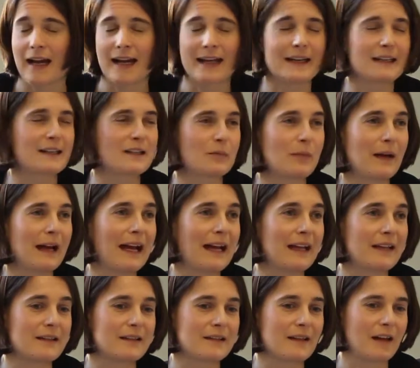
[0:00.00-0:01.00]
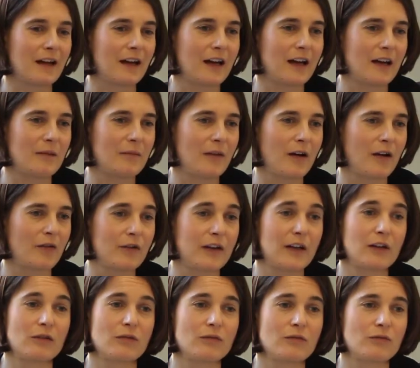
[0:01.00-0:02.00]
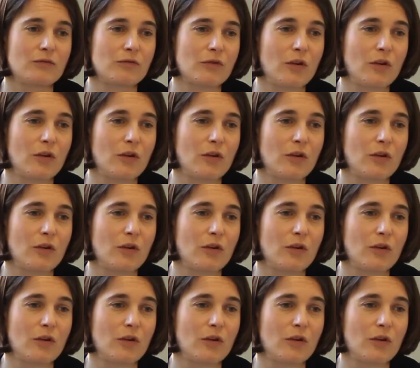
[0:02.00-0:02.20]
and it spanned a real